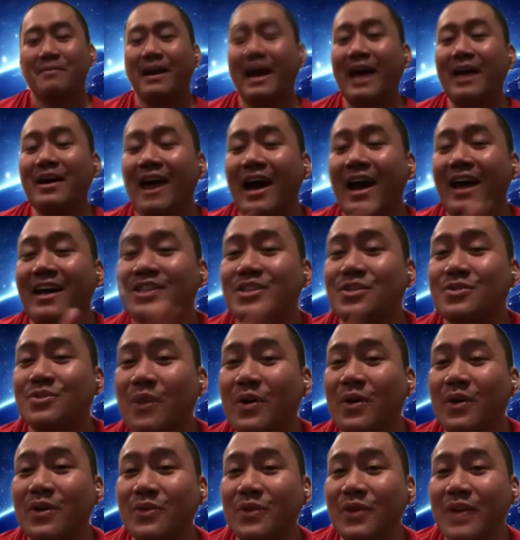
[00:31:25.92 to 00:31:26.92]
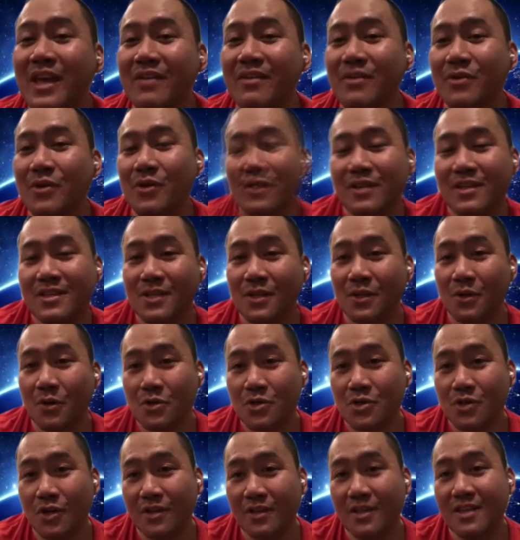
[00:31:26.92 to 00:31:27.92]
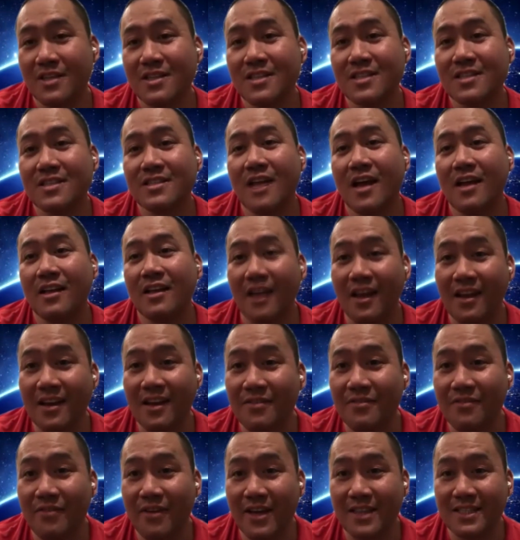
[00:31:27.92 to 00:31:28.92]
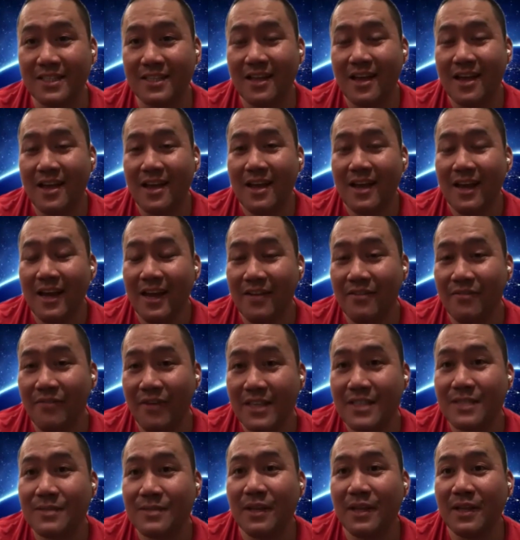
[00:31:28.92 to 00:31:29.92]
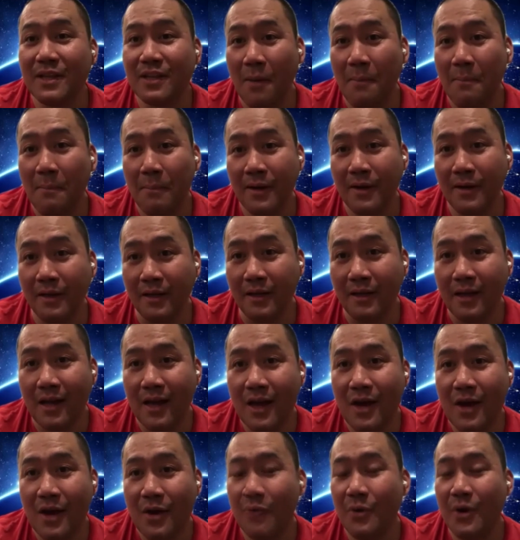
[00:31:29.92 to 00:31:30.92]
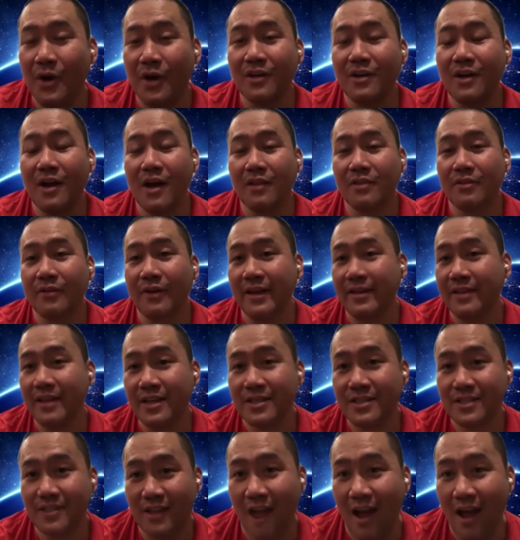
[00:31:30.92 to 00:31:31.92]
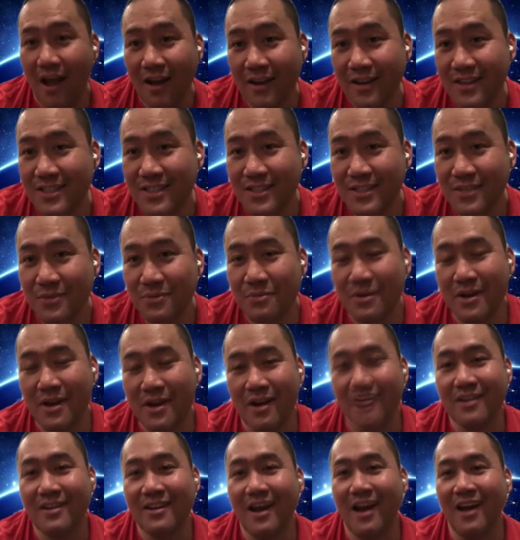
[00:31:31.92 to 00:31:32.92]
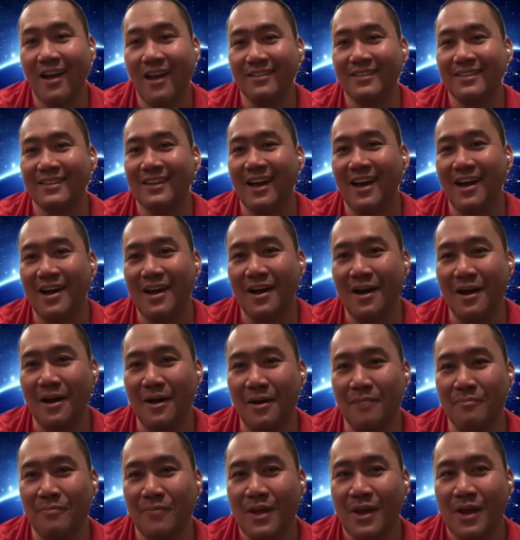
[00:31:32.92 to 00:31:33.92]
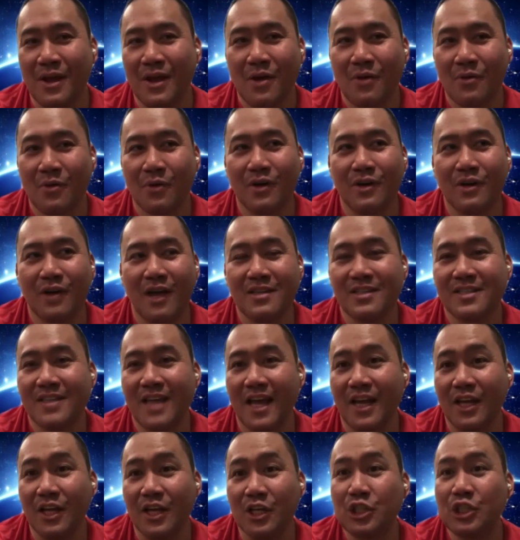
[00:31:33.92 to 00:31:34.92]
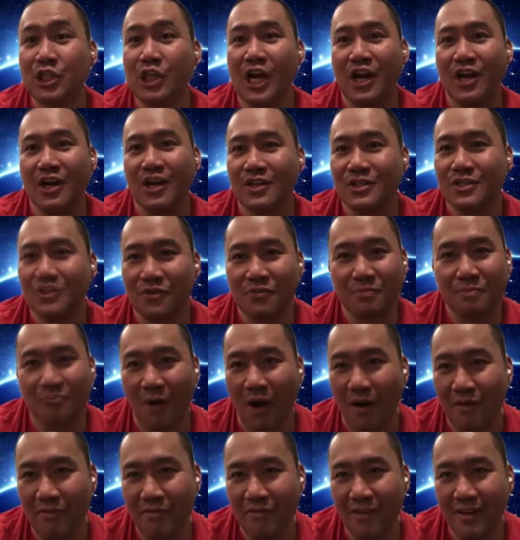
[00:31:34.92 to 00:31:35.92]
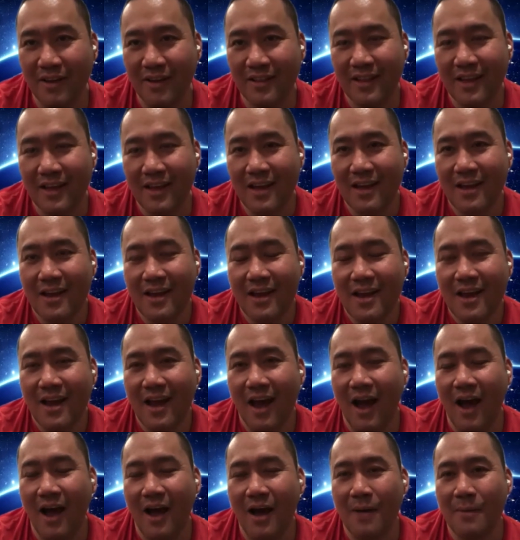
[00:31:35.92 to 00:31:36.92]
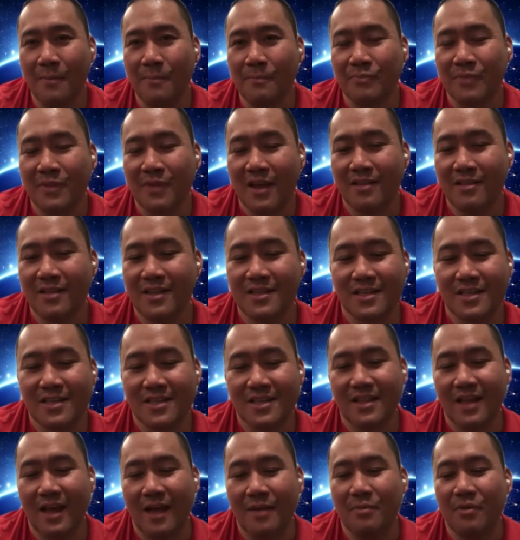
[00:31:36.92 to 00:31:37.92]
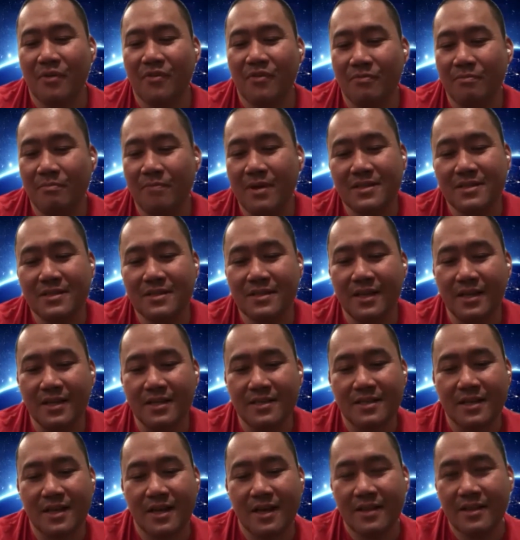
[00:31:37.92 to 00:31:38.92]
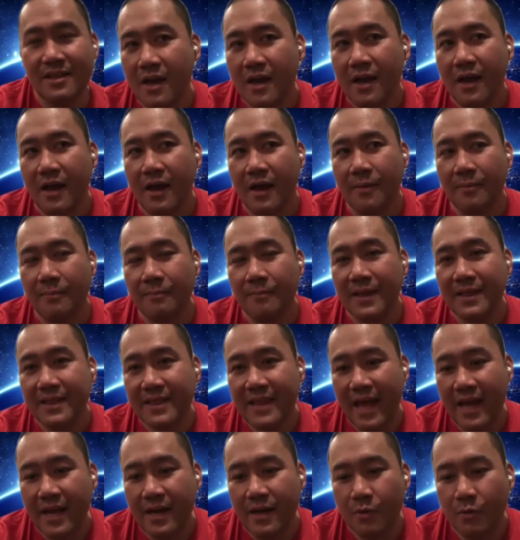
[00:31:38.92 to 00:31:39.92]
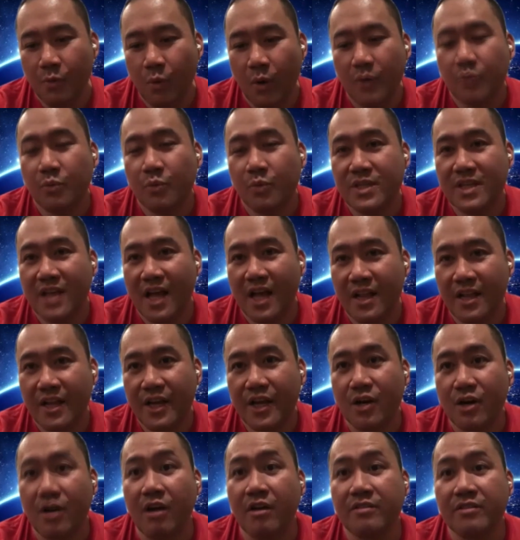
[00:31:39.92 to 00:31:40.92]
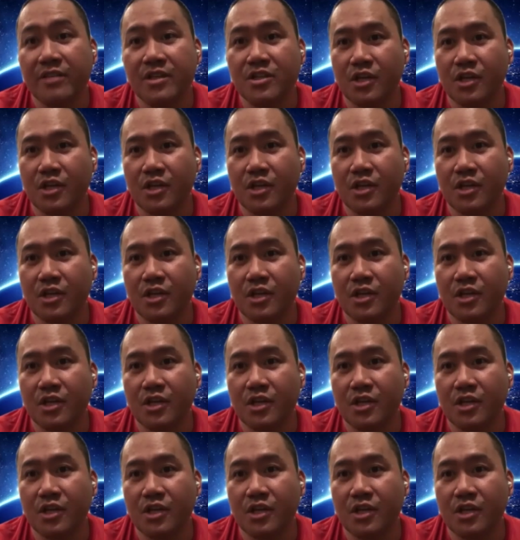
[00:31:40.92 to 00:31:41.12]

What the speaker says: but I just wanted to give you a disclosure. This is not an investment company. We are not trading stocks. We're not selling shares of profit. This is a type of business. But then what we sell here are